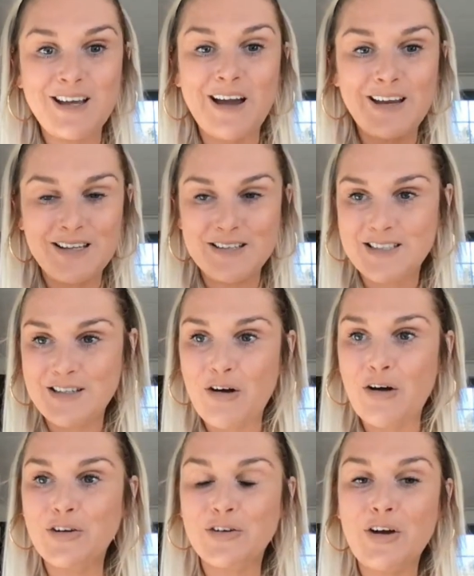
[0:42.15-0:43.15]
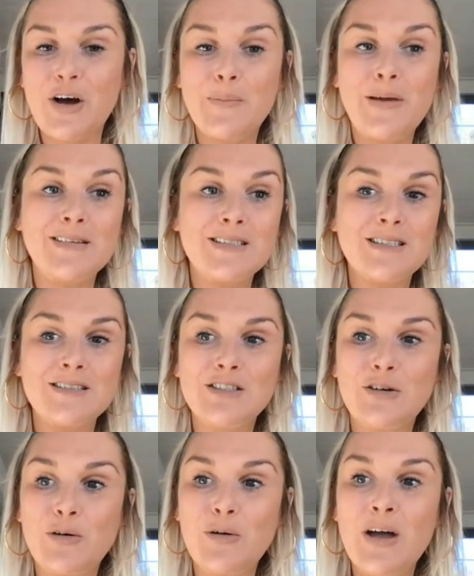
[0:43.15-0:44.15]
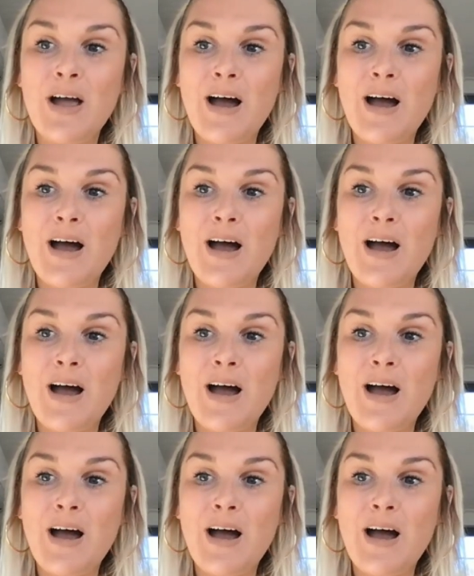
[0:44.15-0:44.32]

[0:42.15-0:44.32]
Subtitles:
I can see all your comments. So